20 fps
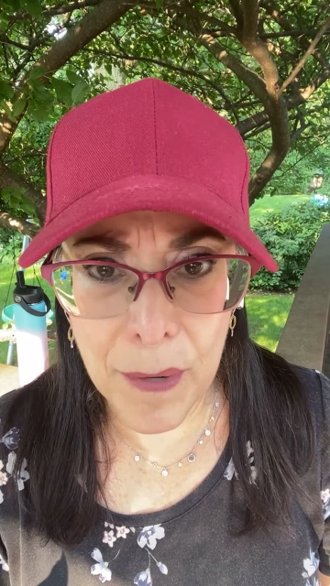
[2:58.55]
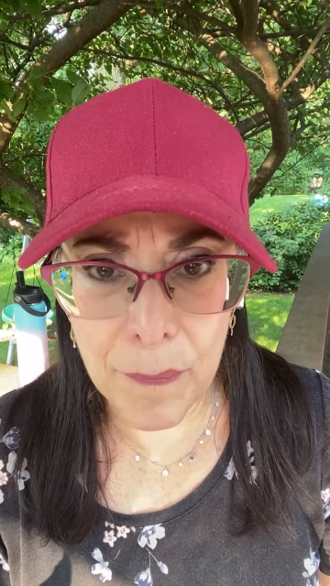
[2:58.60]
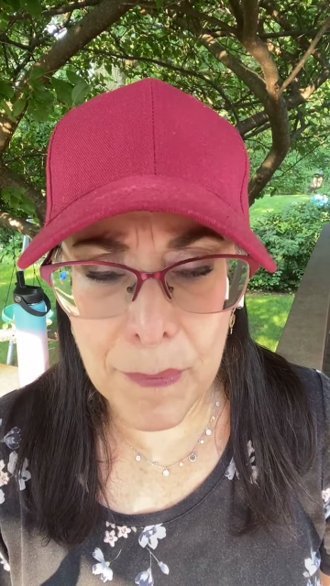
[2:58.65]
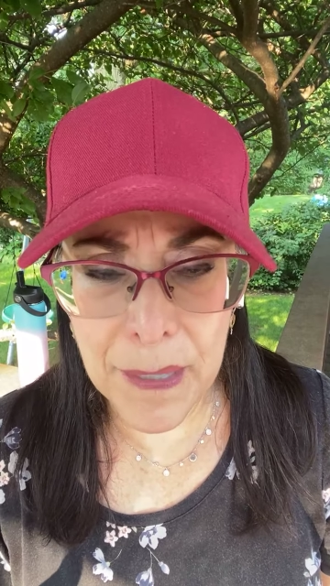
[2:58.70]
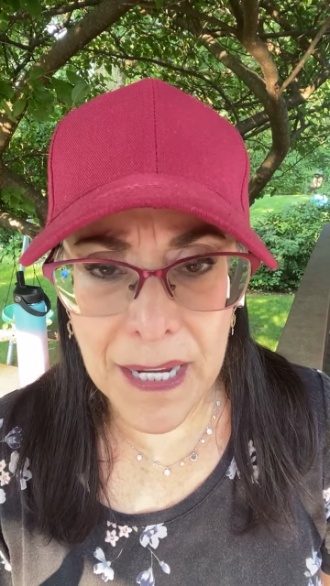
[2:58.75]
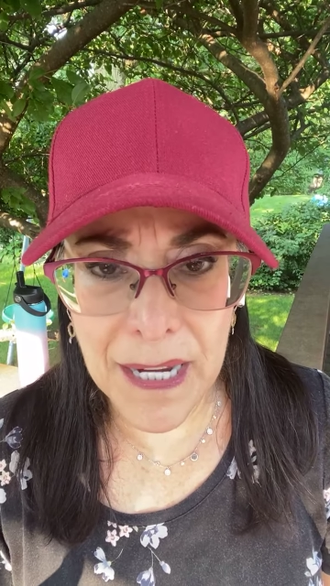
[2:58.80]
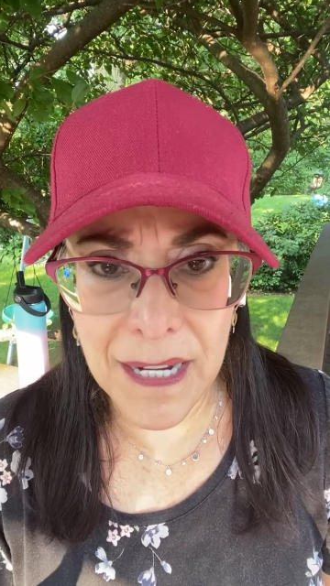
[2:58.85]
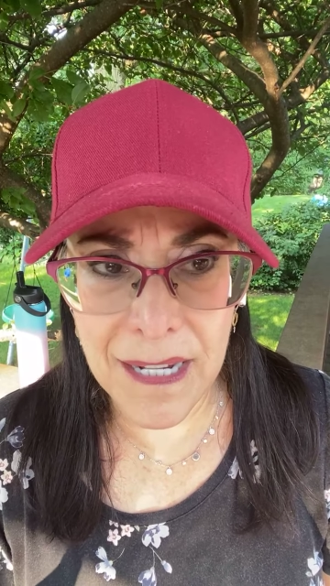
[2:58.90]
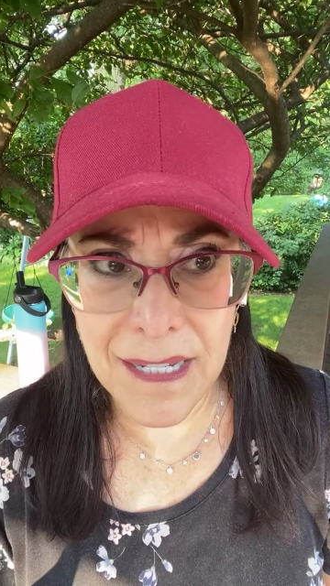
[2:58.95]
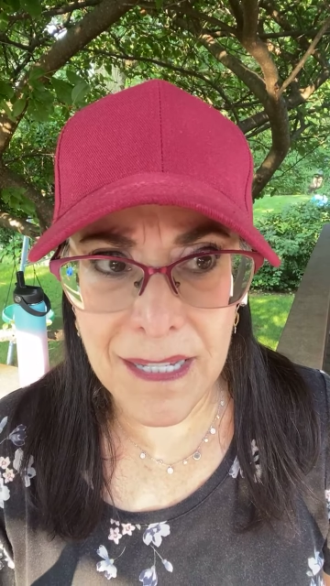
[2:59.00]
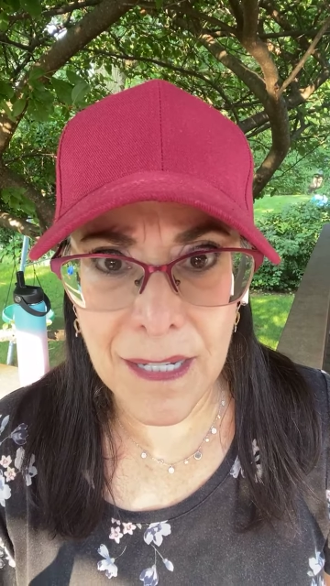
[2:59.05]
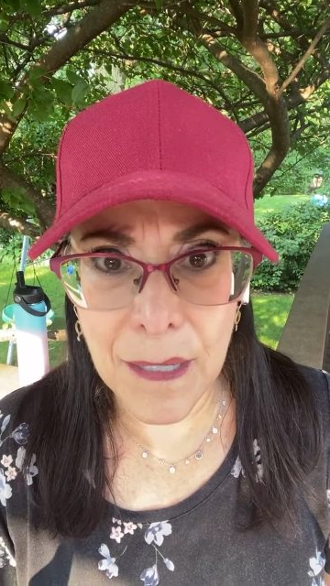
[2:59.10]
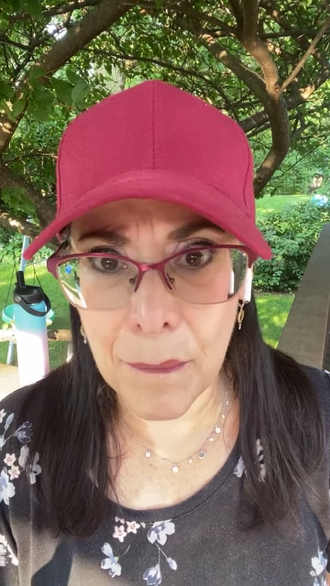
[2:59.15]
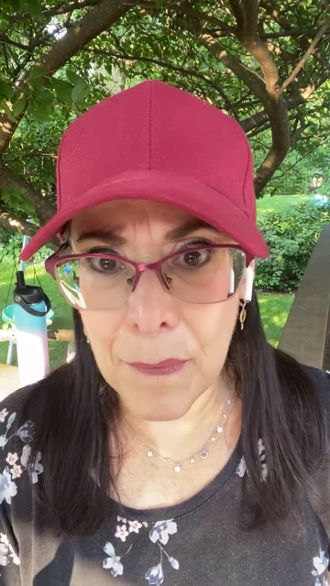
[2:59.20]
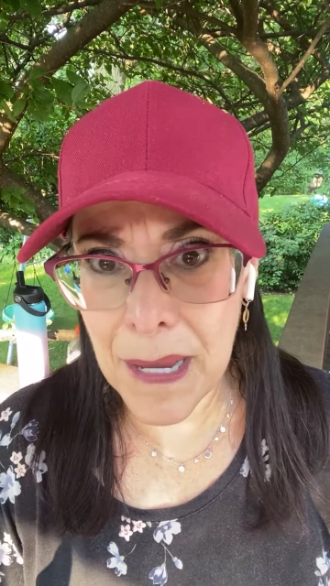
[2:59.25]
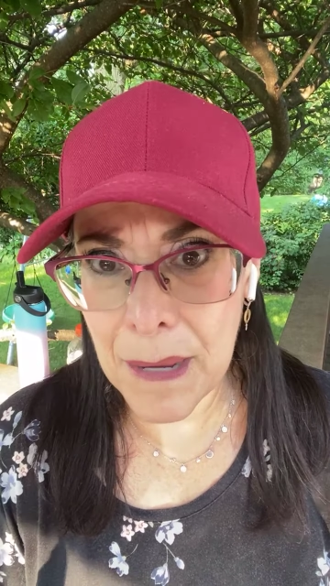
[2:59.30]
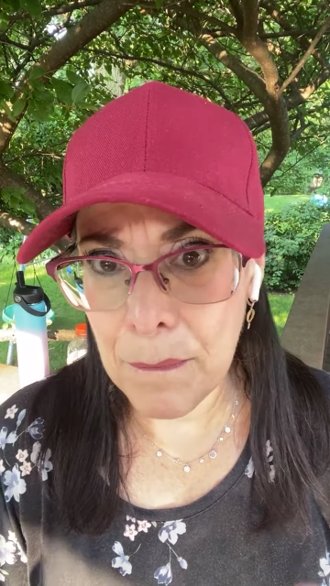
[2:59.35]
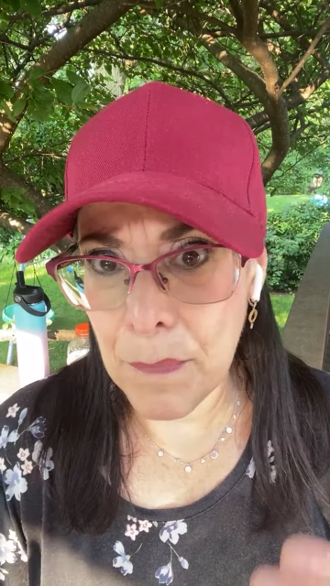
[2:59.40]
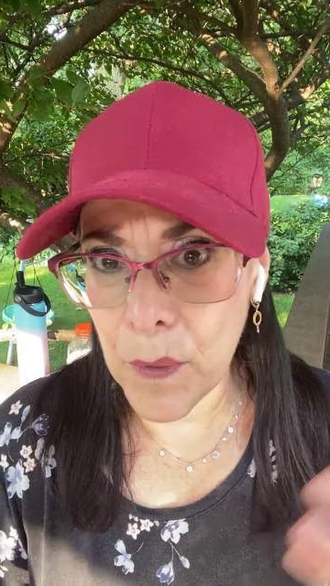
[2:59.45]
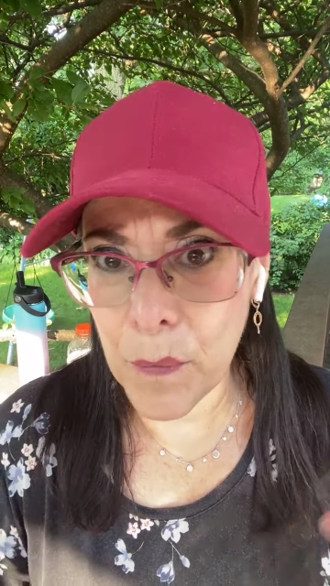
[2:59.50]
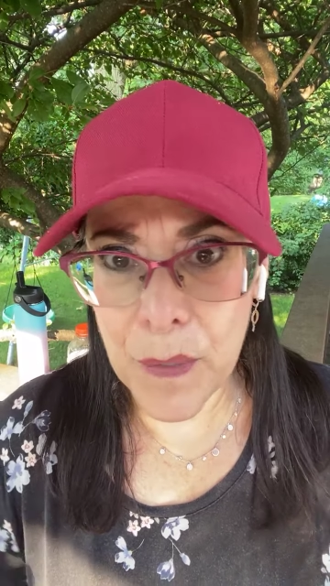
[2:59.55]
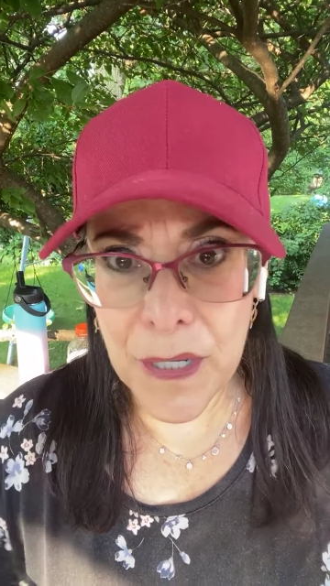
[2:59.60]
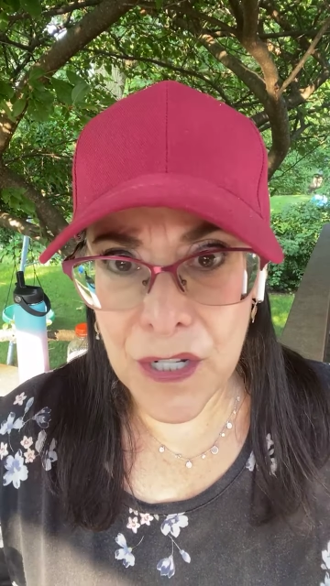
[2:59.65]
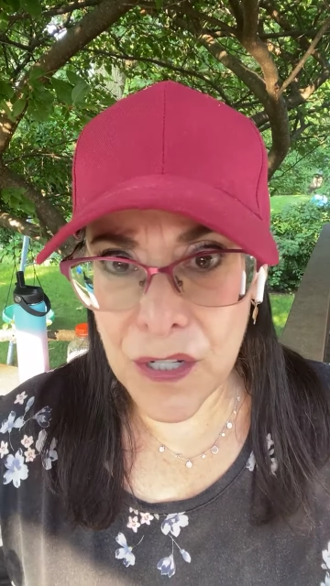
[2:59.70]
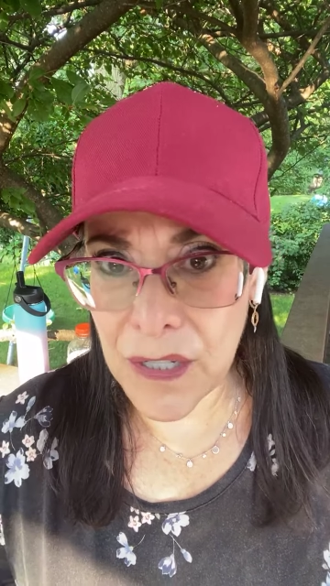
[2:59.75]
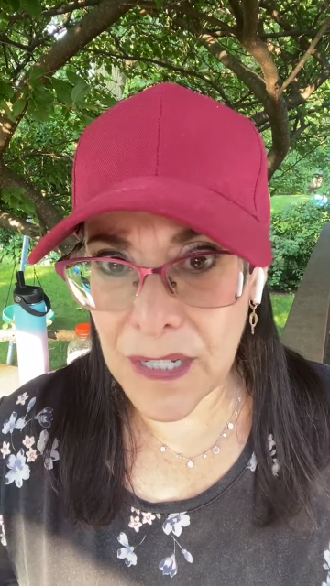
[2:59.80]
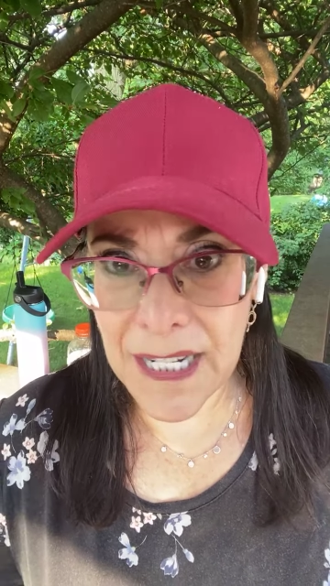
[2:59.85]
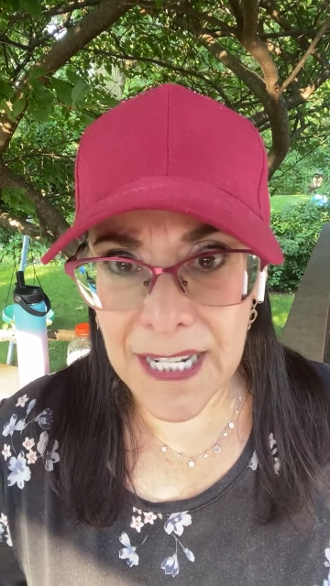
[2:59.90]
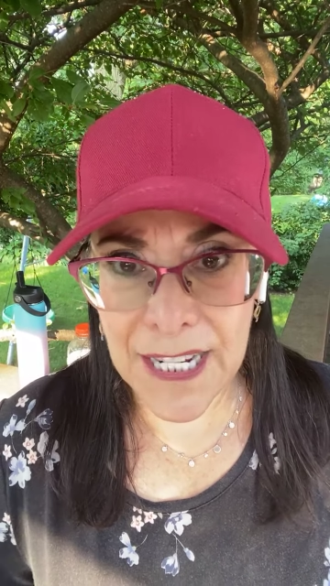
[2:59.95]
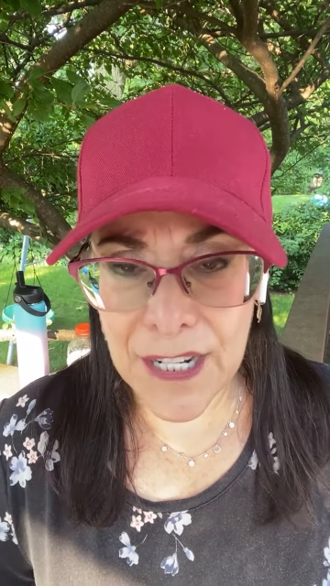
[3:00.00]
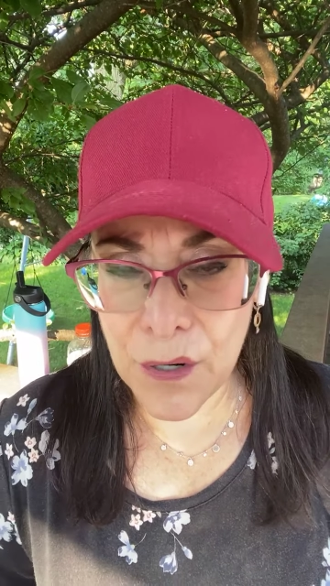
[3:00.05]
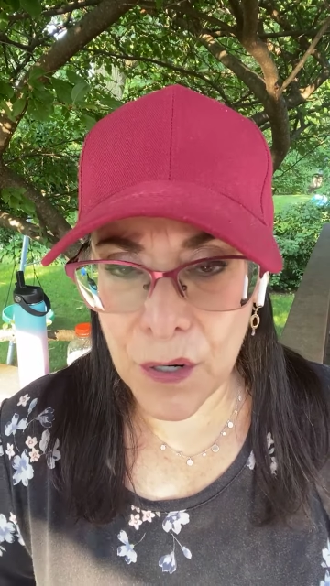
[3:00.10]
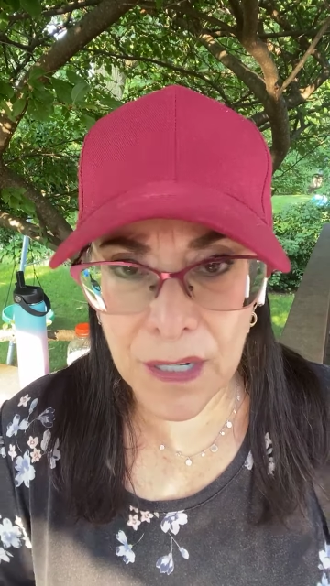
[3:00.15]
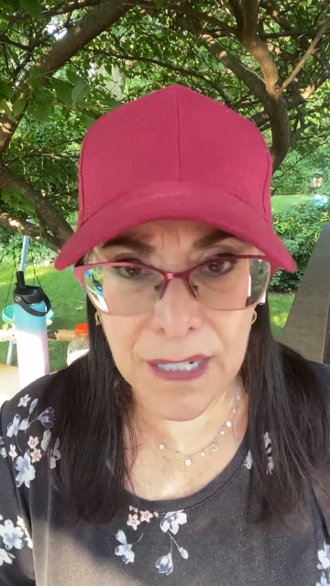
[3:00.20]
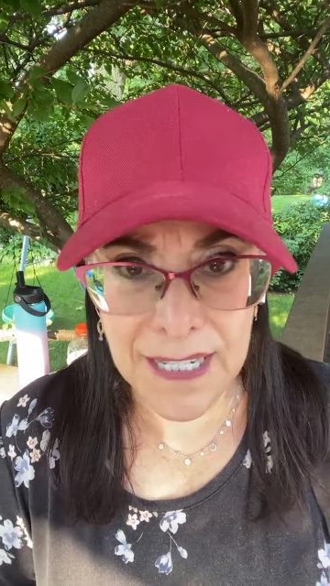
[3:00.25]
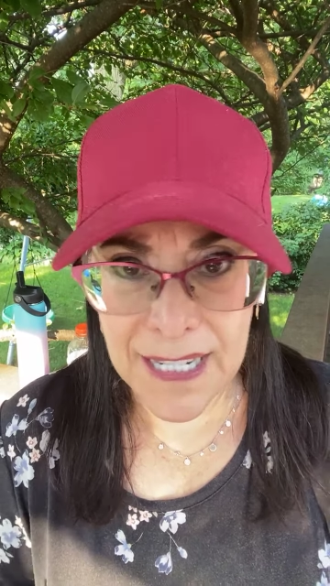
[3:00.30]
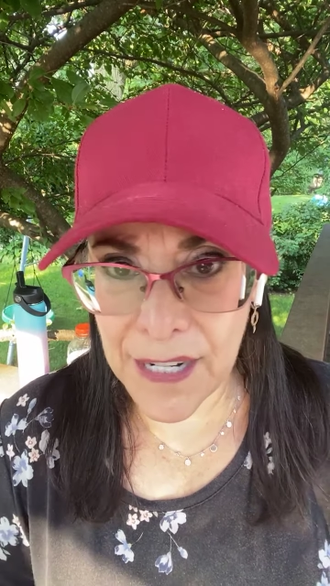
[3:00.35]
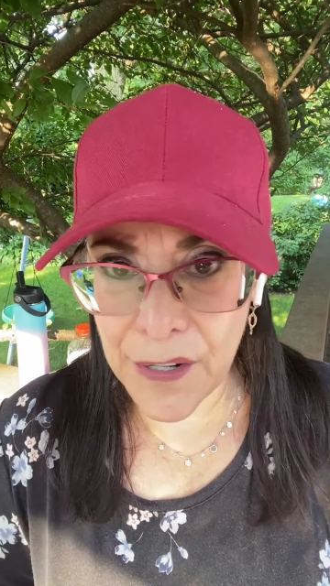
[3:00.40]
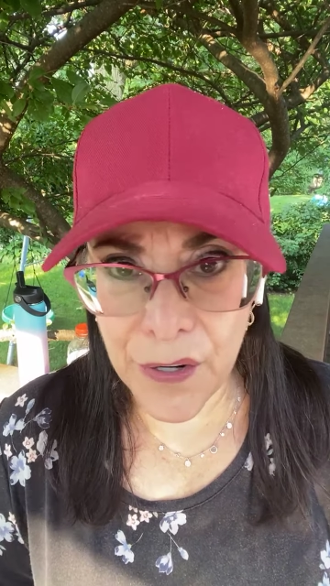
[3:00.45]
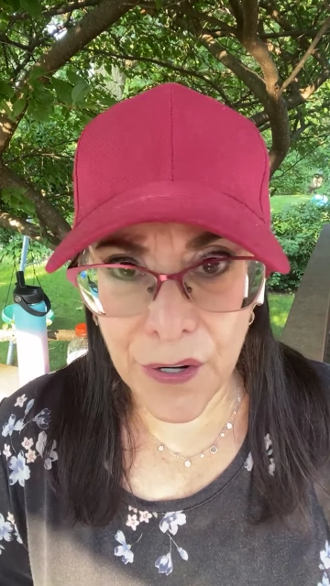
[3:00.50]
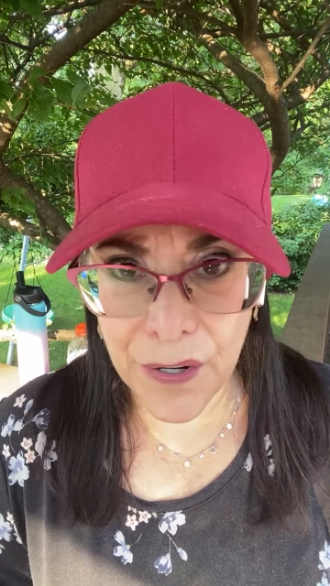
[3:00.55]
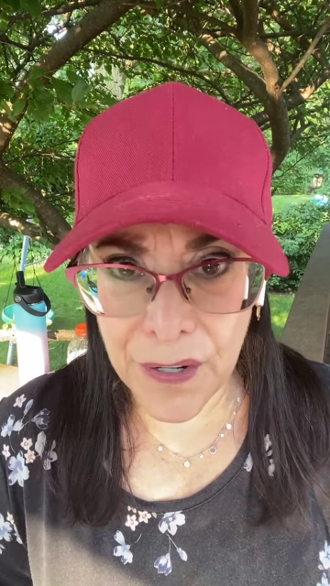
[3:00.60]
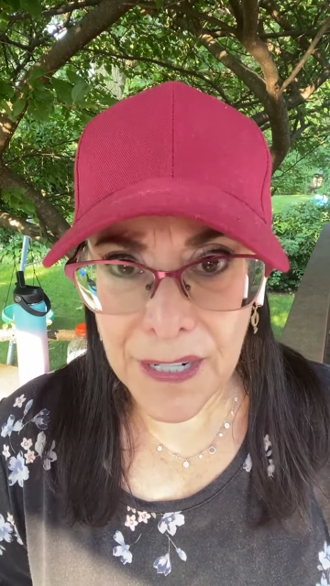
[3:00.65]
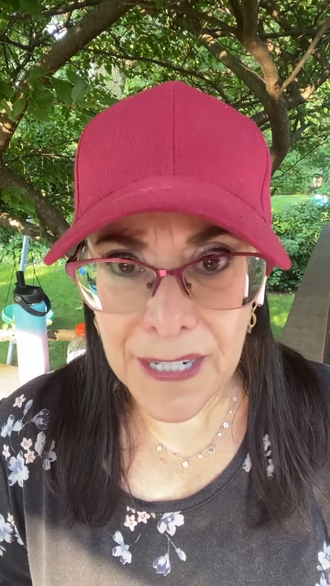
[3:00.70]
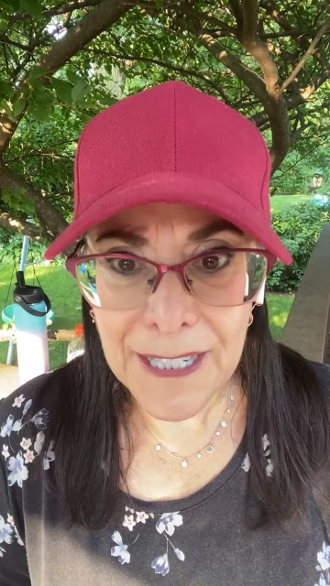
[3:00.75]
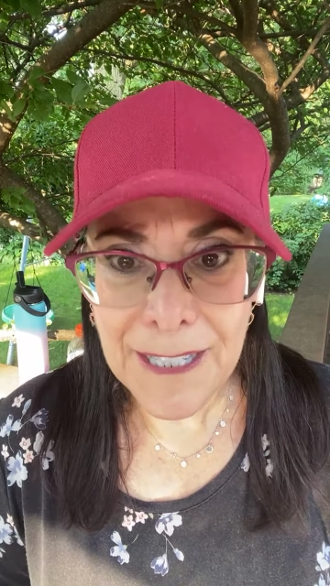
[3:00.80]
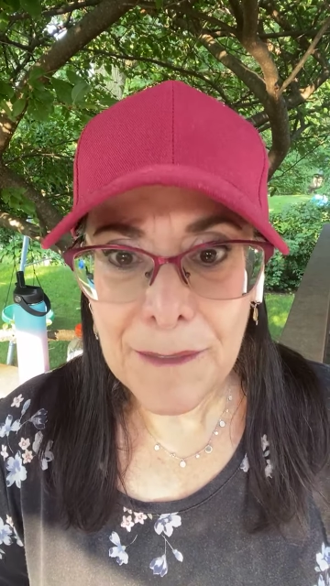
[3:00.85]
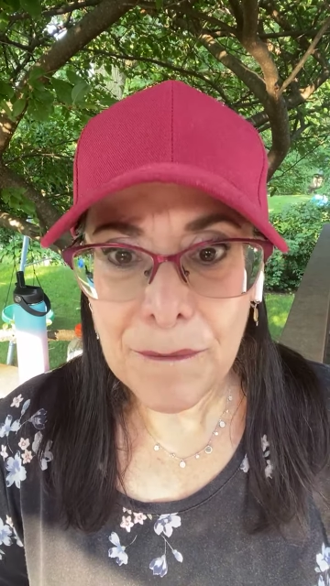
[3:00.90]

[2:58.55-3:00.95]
because Yom Kippur we just eat our dinner,